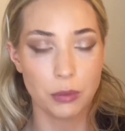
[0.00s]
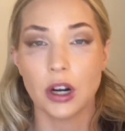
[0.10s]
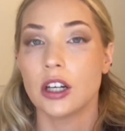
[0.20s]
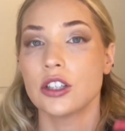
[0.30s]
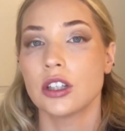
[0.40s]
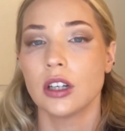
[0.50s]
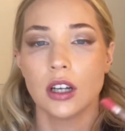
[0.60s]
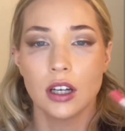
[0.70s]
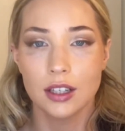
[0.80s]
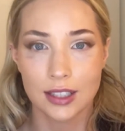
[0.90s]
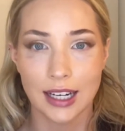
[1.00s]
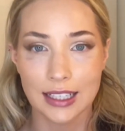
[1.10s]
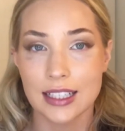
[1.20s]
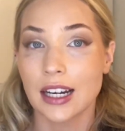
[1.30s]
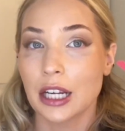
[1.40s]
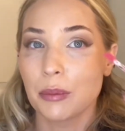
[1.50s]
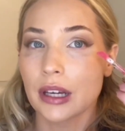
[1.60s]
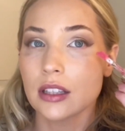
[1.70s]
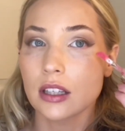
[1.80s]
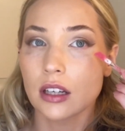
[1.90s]
brush. Tiny, tiny
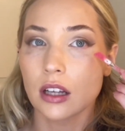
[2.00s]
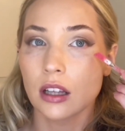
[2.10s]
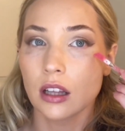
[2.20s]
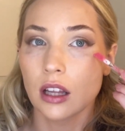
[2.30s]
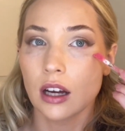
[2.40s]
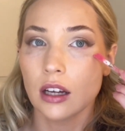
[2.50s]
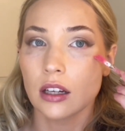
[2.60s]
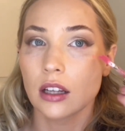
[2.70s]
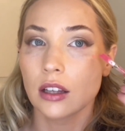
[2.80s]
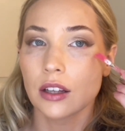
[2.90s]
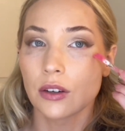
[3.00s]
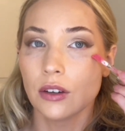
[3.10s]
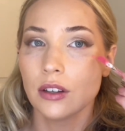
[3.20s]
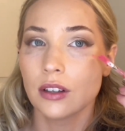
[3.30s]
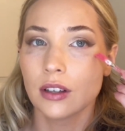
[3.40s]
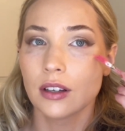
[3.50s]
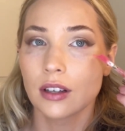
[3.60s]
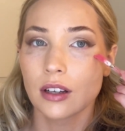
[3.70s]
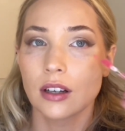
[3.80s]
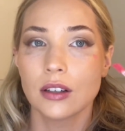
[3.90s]
bits. A little
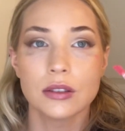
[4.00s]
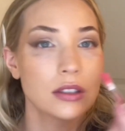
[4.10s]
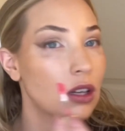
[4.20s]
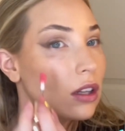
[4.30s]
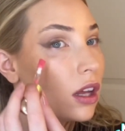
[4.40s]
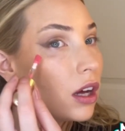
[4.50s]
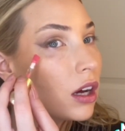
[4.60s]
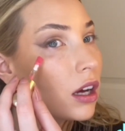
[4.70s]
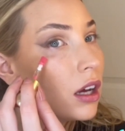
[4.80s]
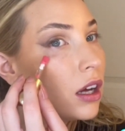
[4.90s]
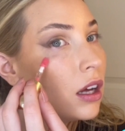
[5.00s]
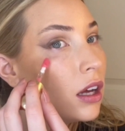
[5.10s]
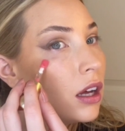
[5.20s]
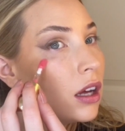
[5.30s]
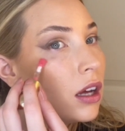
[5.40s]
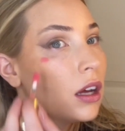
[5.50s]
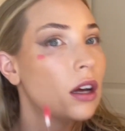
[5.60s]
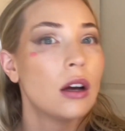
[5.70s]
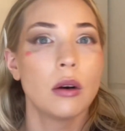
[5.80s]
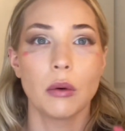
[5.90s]
goes a long
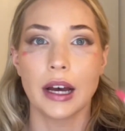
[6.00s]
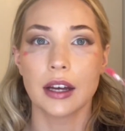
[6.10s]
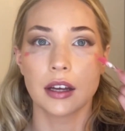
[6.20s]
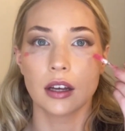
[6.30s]
way.